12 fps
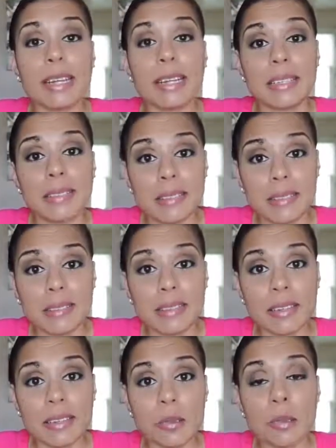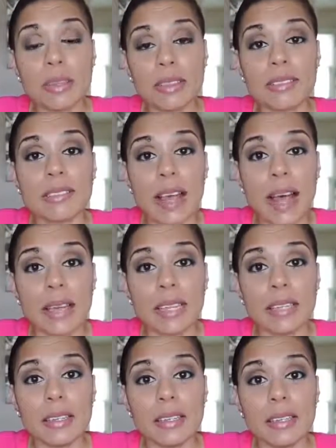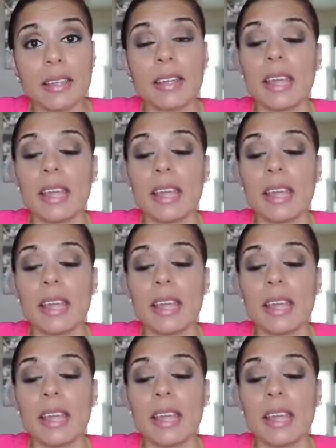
and consistent with this diet,